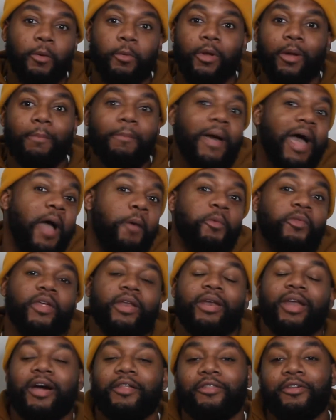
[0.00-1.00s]
and we are back
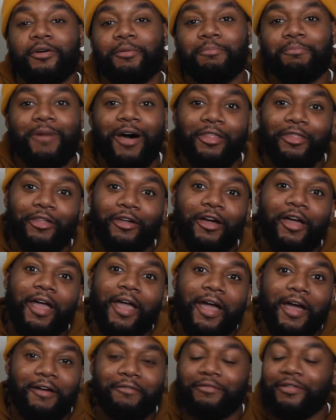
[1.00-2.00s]
with another mother
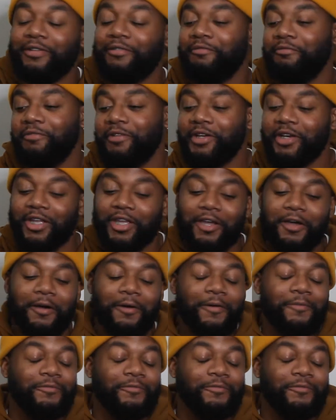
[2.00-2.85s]
effing video.